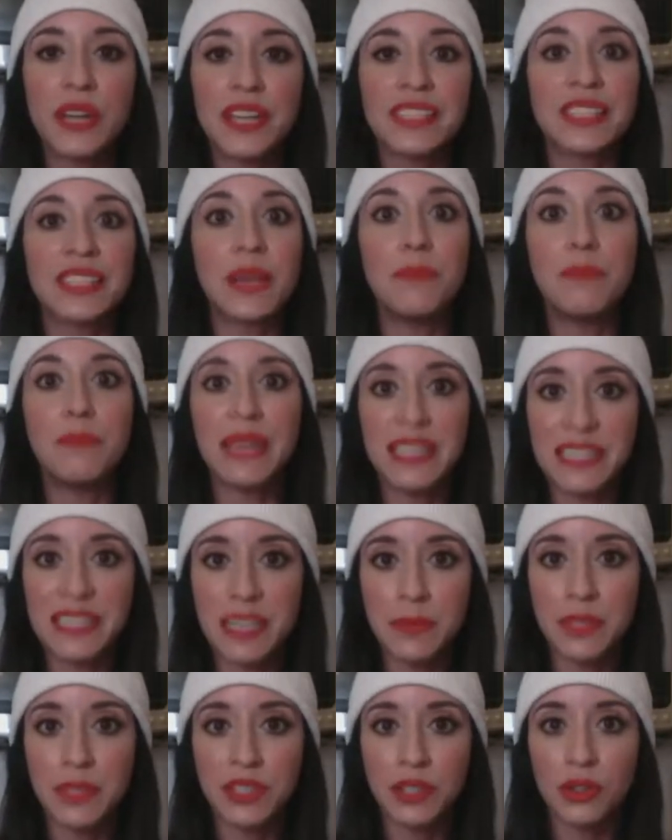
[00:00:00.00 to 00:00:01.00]
makes them
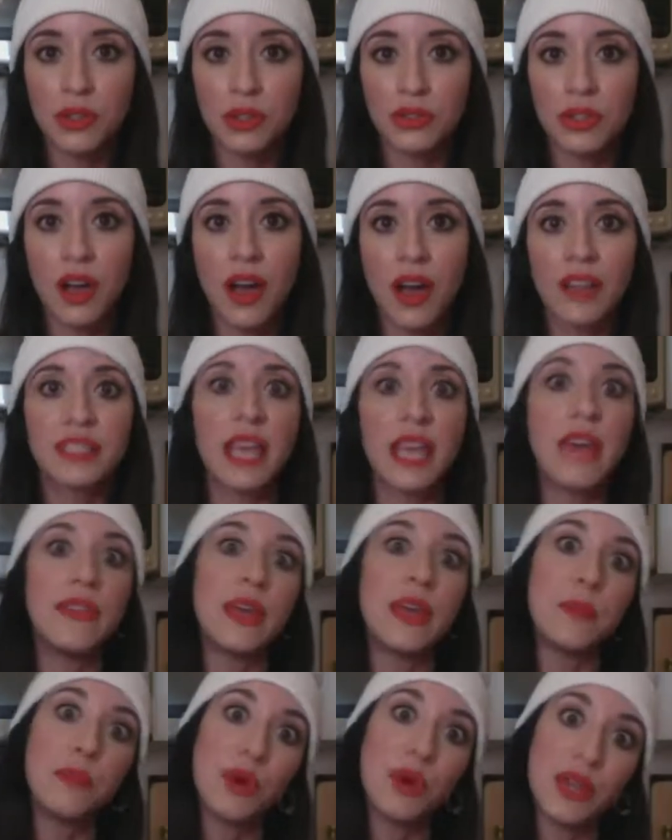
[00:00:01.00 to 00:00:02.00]
into croutons, and then
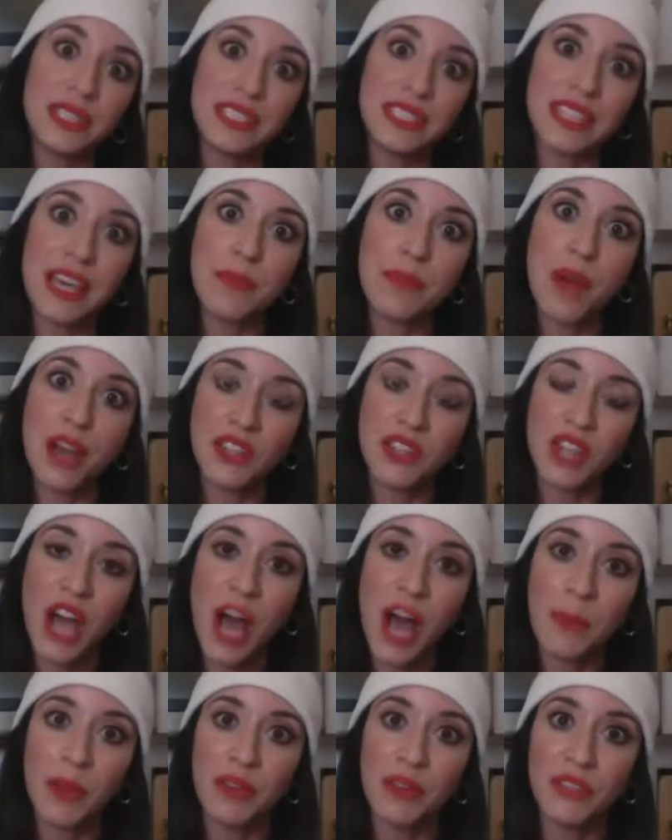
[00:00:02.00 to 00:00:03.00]
puts them on top
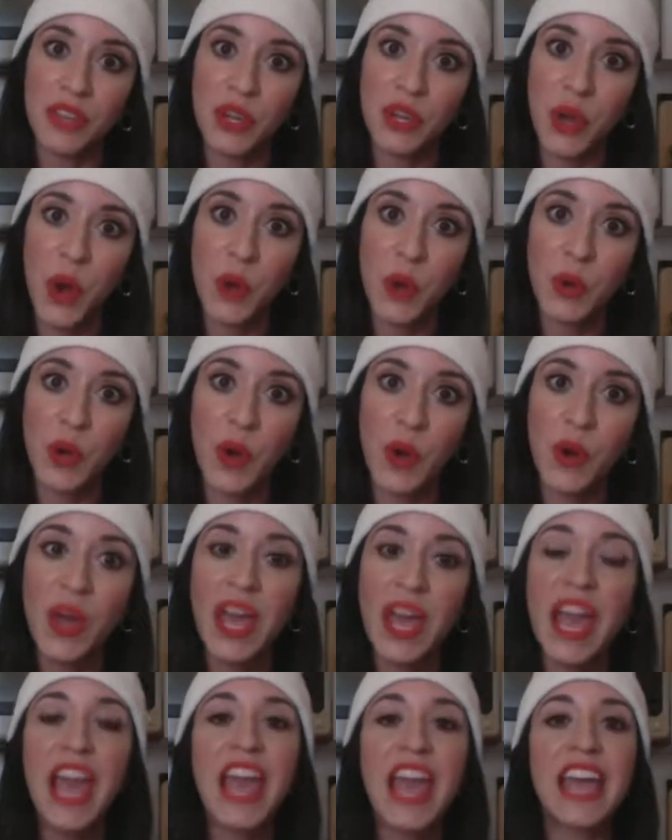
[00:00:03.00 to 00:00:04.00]
of the cocoa.
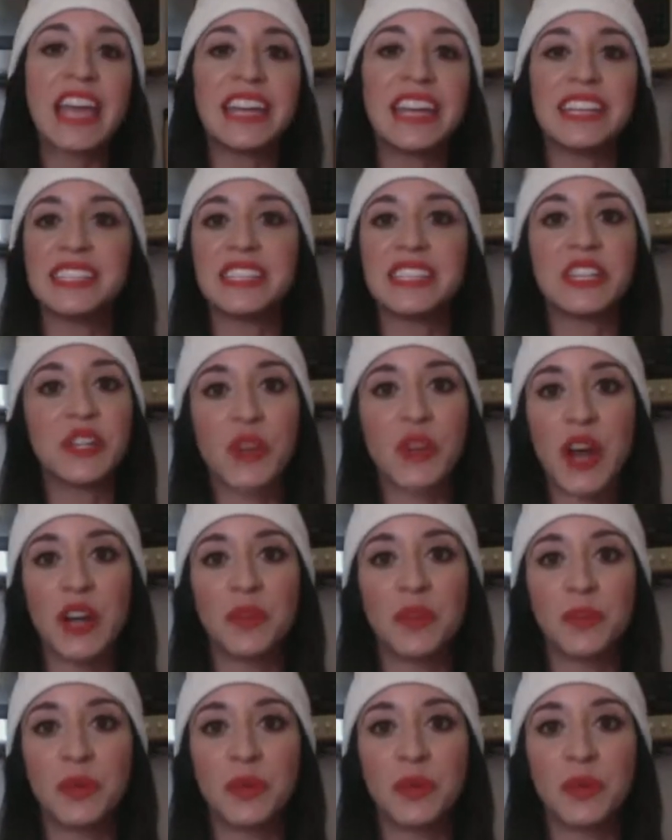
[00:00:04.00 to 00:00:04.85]
It is incredible.